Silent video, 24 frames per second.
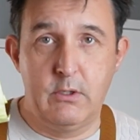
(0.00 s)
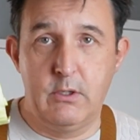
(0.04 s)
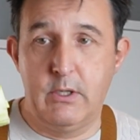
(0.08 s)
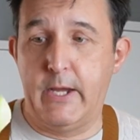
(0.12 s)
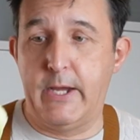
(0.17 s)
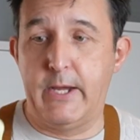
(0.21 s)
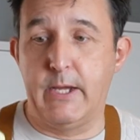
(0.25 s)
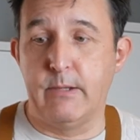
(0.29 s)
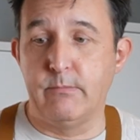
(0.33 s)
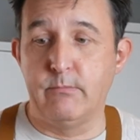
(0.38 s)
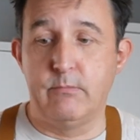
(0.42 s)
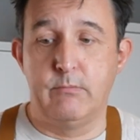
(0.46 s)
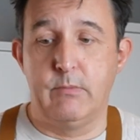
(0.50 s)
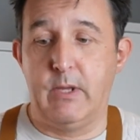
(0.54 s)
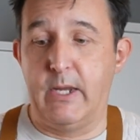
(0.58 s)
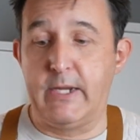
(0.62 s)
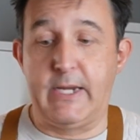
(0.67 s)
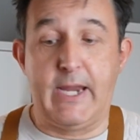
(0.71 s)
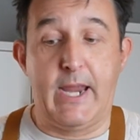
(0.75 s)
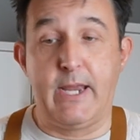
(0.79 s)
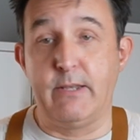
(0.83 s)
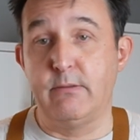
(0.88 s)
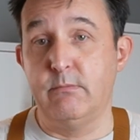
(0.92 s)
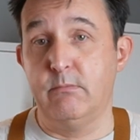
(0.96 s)

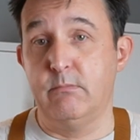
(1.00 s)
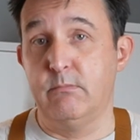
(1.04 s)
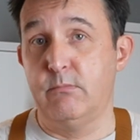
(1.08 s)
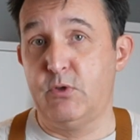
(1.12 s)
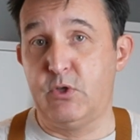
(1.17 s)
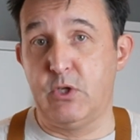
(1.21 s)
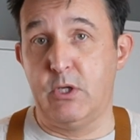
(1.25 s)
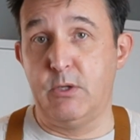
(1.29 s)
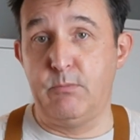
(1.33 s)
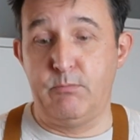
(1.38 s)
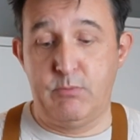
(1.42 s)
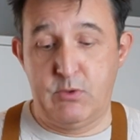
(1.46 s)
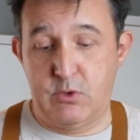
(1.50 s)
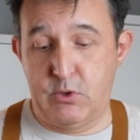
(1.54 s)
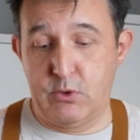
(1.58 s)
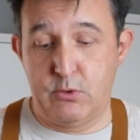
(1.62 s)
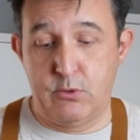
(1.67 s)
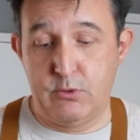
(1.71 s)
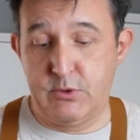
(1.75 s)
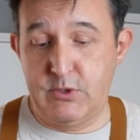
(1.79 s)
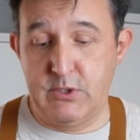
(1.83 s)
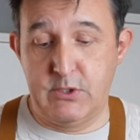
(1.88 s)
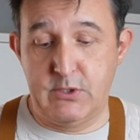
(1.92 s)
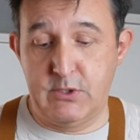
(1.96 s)
again, soup,
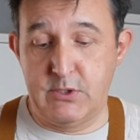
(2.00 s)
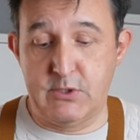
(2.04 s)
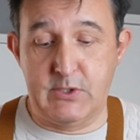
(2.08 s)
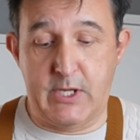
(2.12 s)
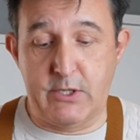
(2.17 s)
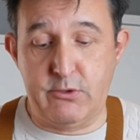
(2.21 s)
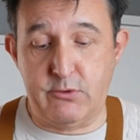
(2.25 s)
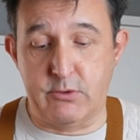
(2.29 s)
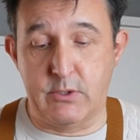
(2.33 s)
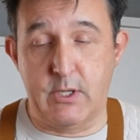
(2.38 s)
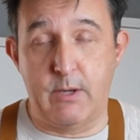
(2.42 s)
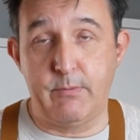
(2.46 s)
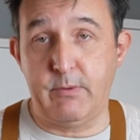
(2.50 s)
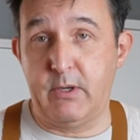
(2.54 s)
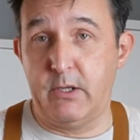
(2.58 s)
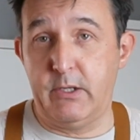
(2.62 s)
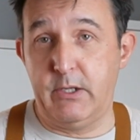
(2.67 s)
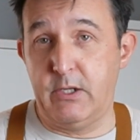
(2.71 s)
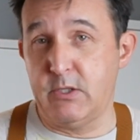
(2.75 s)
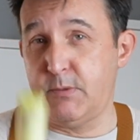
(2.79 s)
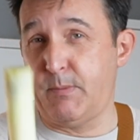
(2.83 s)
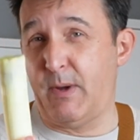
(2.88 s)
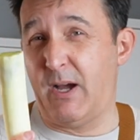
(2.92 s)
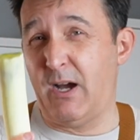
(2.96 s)
sauces, etc. I'm going to
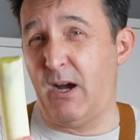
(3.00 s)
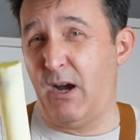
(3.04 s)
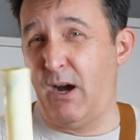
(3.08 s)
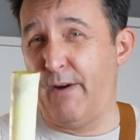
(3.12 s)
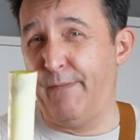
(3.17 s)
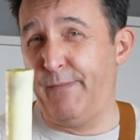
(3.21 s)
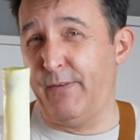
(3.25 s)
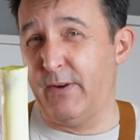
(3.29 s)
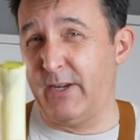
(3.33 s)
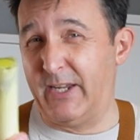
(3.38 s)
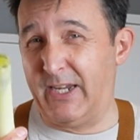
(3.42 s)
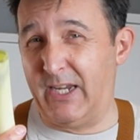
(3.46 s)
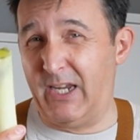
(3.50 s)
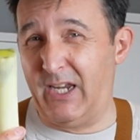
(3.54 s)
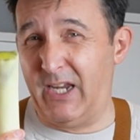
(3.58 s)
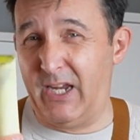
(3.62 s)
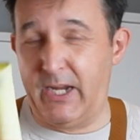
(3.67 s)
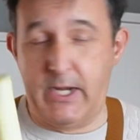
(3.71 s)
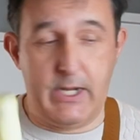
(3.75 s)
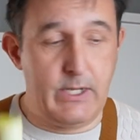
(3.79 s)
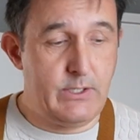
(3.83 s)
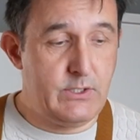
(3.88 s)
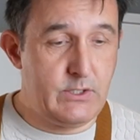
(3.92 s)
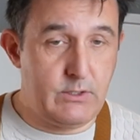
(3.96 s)
use about half a leek
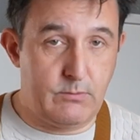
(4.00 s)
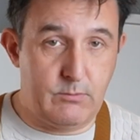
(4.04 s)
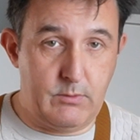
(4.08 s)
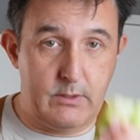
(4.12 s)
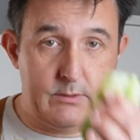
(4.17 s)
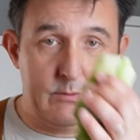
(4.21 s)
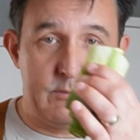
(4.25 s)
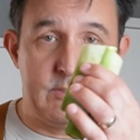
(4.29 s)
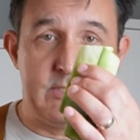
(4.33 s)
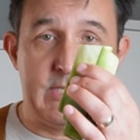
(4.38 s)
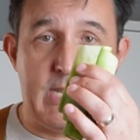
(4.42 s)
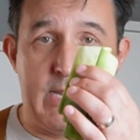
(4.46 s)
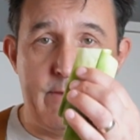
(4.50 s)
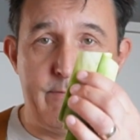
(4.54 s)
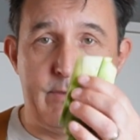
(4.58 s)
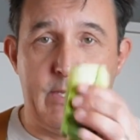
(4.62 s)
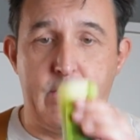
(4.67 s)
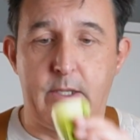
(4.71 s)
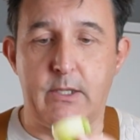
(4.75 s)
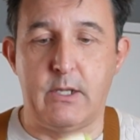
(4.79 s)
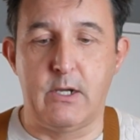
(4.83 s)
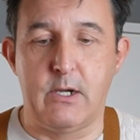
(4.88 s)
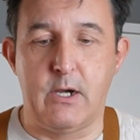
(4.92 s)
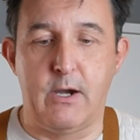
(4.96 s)
here, so we'll save the
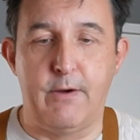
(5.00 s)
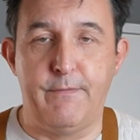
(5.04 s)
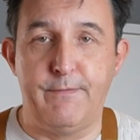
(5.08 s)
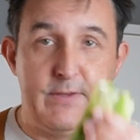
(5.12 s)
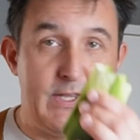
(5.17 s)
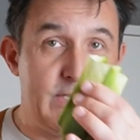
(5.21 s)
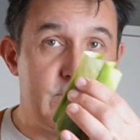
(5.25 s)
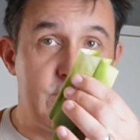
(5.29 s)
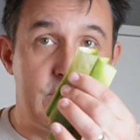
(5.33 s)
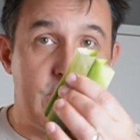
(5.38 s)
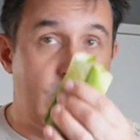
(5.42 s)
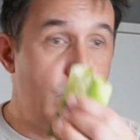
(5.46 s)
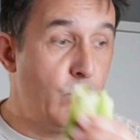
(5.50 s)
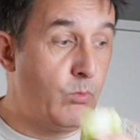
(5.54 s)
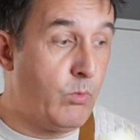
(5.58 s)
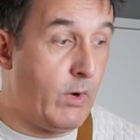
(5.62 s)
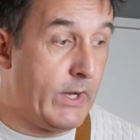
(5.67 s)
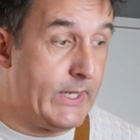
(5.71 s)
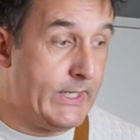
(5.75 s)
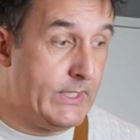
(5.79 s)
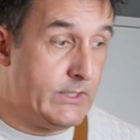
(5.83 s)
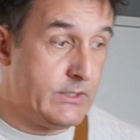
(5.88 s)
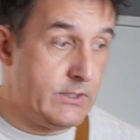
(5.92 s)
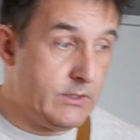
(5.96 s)
other half. There's no
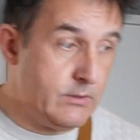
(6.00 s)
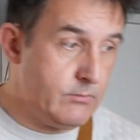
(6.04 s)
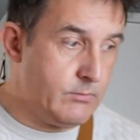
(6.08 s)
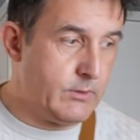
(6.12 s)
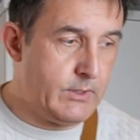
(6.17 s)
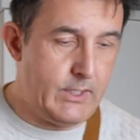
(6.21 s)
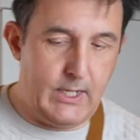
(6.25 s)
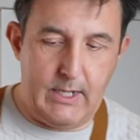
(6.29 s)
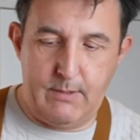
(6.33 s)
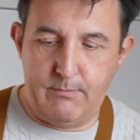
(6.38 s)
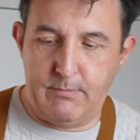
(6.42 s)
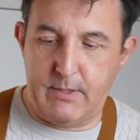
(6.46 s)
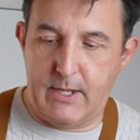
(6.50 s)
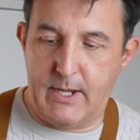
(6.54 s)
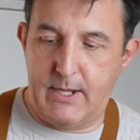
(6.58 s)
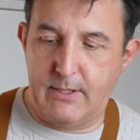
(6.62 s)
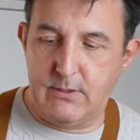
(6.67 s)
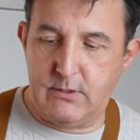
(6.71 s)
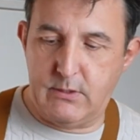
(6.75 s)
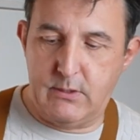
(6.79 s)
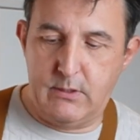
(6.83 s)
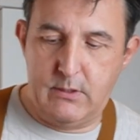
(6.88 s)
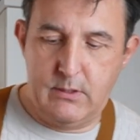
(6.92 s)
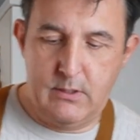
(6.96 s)
waste, we'll keep
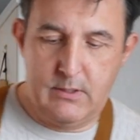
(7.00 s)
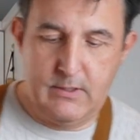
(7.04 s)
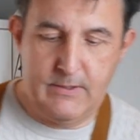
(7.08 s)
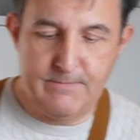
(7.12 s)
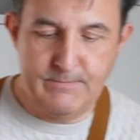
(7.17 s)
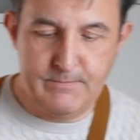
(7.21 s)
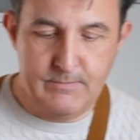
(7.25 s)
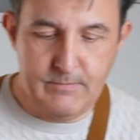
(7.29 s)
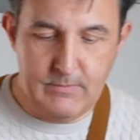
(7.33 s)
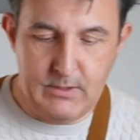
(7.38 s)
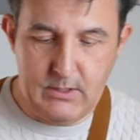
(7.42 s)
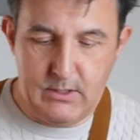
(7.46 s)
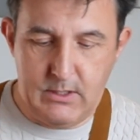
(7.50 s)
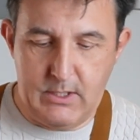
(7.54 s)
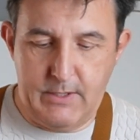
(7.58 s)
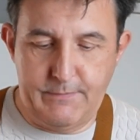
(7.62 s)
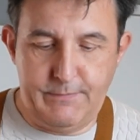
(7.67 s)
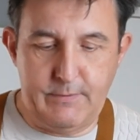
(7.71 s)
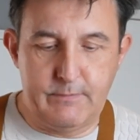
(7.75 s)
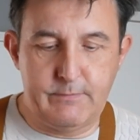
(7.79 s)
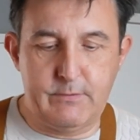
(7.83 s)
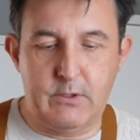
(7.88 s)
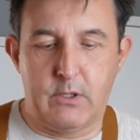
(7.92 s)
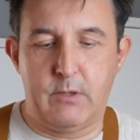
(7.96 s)
that. If
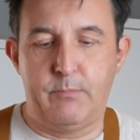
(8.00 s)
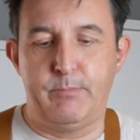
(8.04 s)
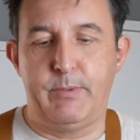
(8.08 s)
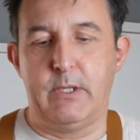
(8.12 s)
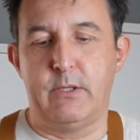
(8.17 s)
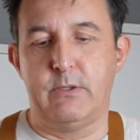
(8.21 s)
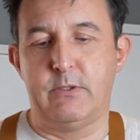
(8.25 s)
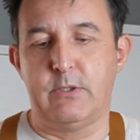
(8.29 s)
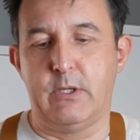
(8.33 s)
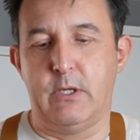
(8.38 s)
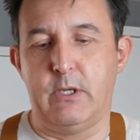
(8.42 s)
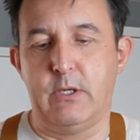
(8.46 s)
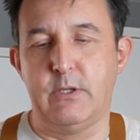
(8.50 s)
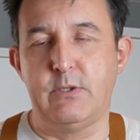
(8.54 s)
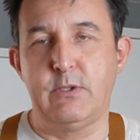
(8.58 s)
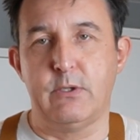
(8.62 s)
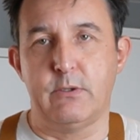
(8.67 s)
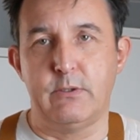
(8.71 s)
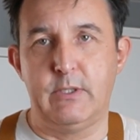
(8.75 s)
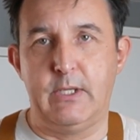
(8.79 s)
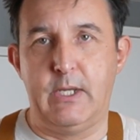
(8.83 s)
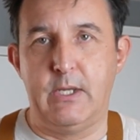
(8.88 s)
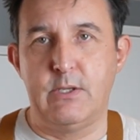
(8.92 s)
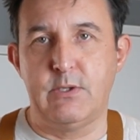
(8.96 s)
you've got a bit of dirt
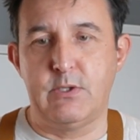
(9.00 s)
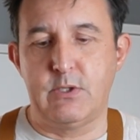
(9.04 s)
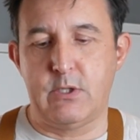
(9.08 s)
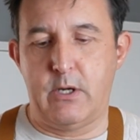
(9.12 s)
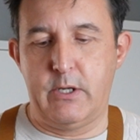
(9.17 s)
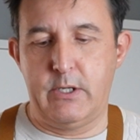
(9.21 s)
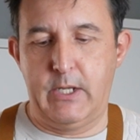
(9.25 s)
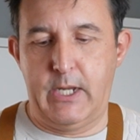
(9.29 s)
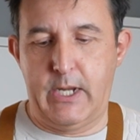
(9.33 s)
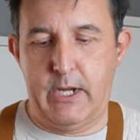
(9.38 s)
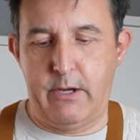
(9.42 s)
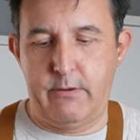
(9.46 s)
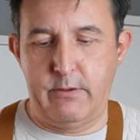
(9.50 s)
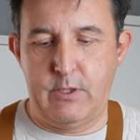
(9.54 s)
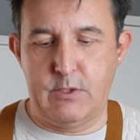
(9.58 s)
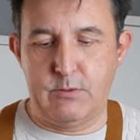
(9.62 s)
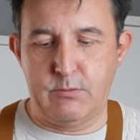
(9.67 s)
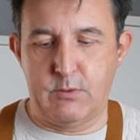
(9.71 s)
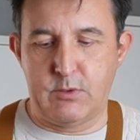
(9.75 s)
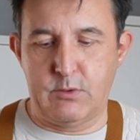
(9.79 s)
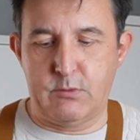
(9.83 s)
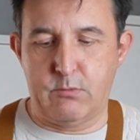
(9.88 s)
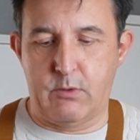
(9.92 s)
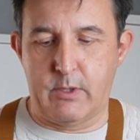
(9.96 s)
on the inside here, this
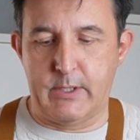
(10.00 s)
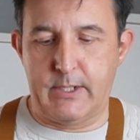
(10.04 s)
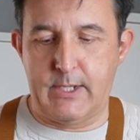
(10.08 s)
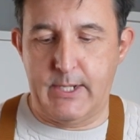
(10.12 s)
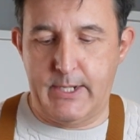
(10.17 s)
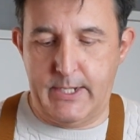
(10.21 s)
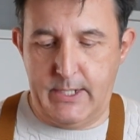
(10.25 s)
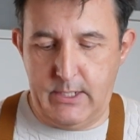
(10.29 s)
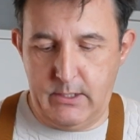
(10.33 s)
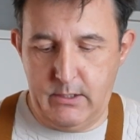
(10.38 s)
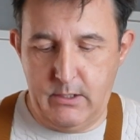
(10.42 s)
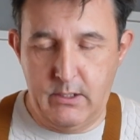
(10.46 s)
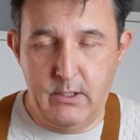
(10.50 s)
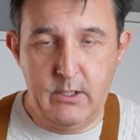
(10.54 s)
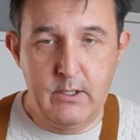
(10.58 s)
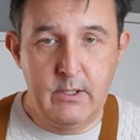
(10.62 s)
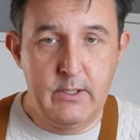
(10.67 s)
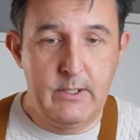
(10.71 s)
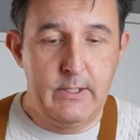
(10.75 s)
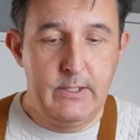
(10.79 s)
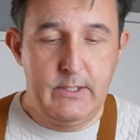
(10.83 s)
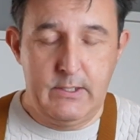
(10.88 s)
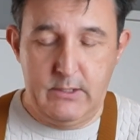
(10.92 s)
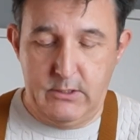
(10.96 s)
one's quite clean,
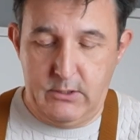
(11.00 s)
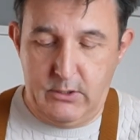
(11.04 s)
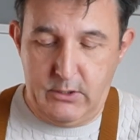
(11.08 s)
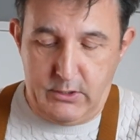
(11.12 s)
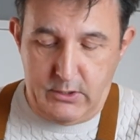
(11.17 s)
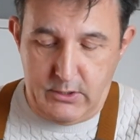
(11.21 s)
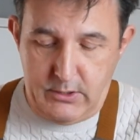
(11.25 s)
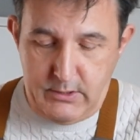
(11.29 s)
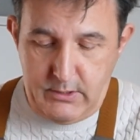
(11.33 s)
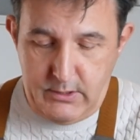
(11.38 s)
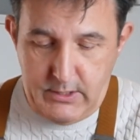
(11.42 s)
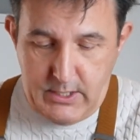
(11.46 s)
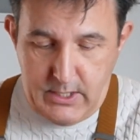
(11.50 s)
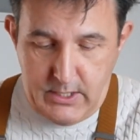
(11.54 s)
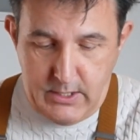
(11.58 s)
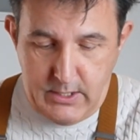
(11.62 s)
you can